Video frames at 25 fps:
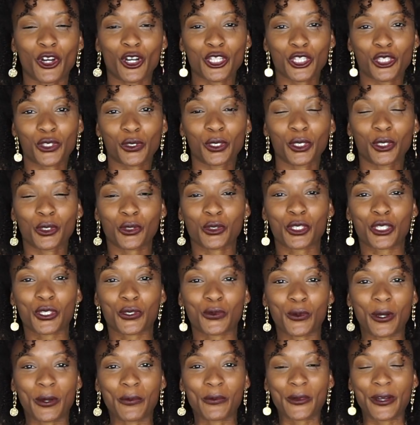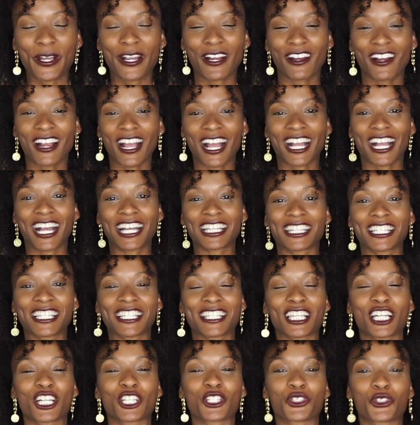on to a little swimwear, I got
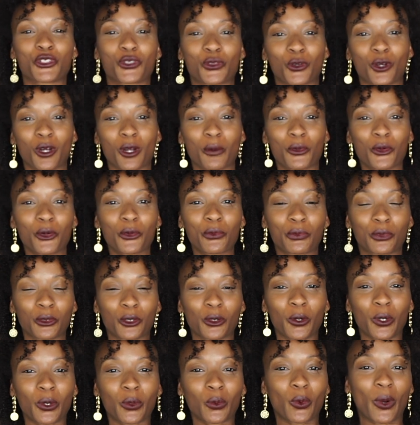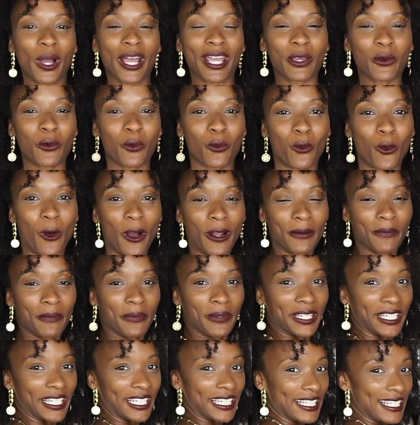this adorable blue and white one
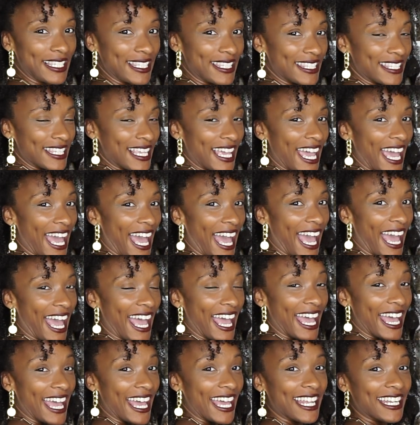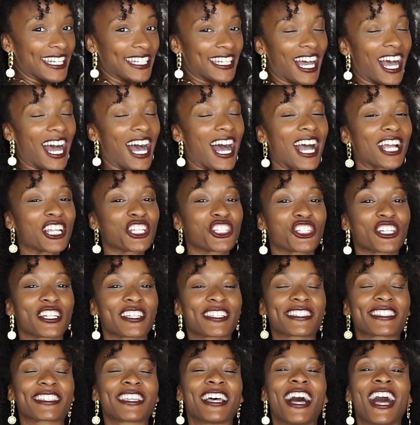piece, and I
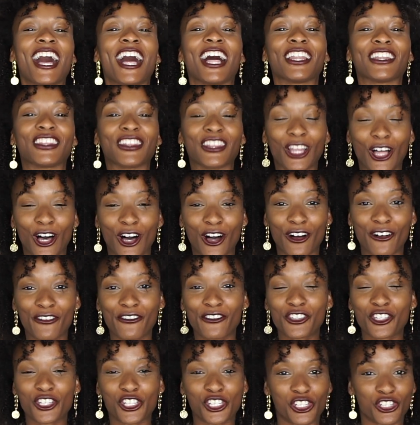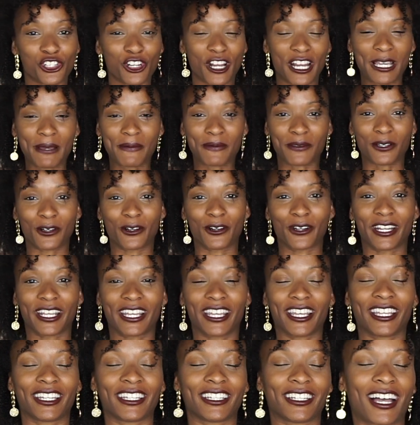just love the stripes on
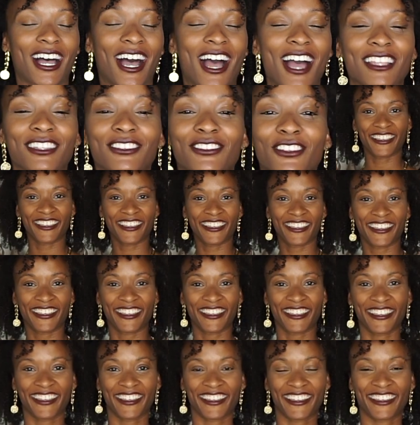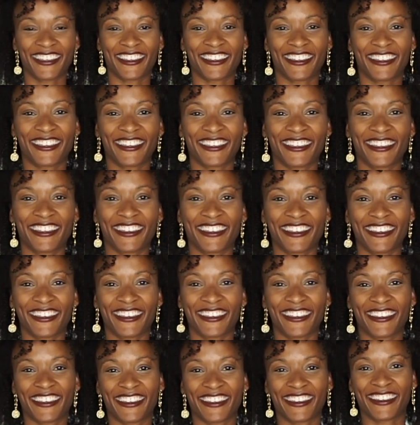it. I love like
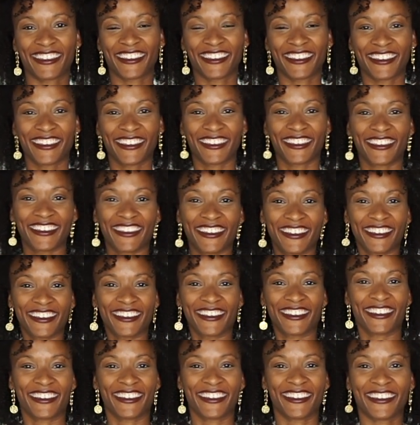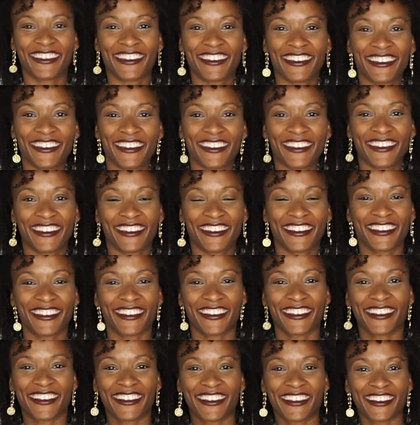stripes, period. I love all prints, but I really
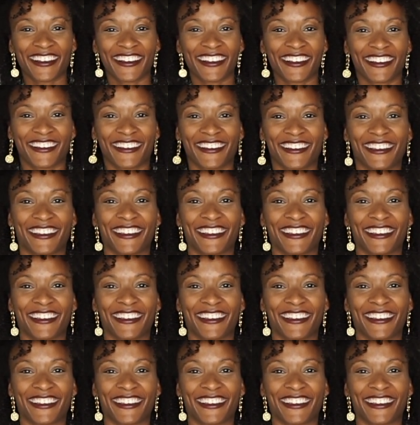love stripes,